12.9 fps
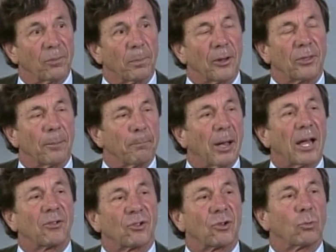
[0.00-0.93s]
but the
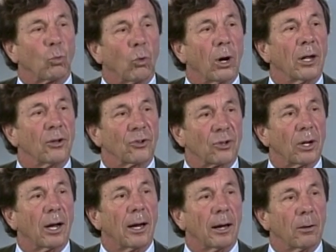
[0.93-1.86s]
best was
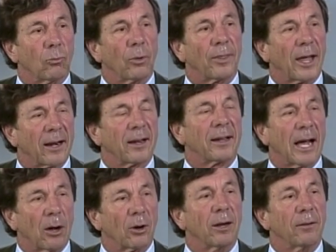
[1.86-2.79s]
without a
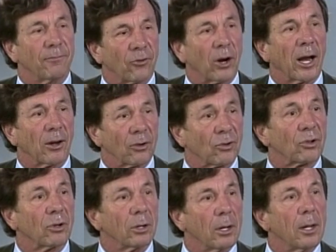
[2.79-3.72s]
doubt in France.